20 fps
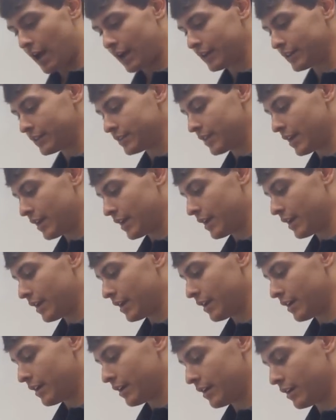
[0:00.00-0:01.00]
as
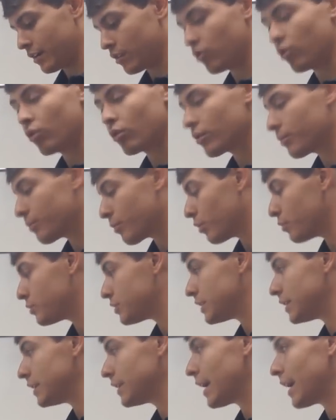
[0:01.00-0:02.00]
a core
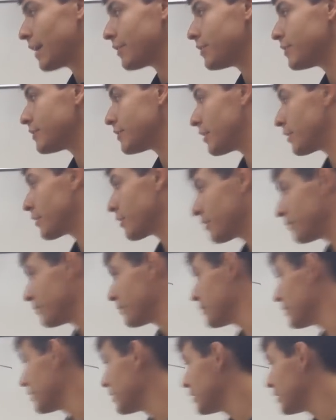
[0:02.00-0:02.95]
protein at the center.